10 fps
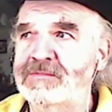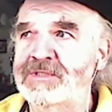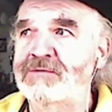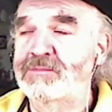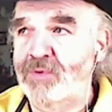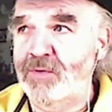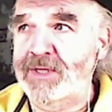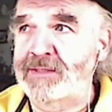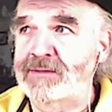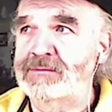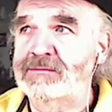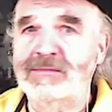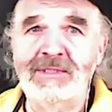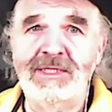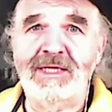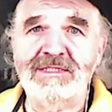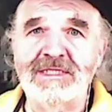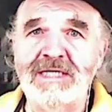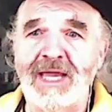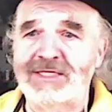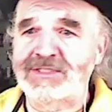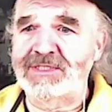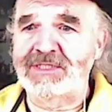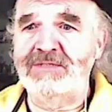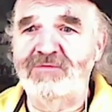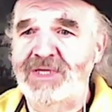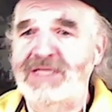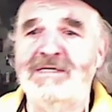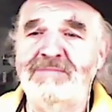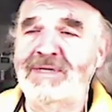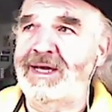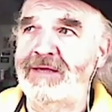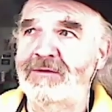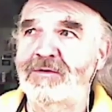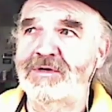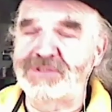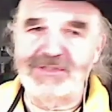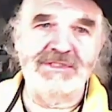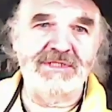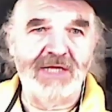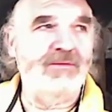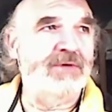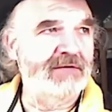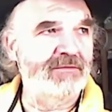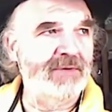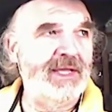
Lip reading: the reporting exe actually recompile, or should it just take whatever we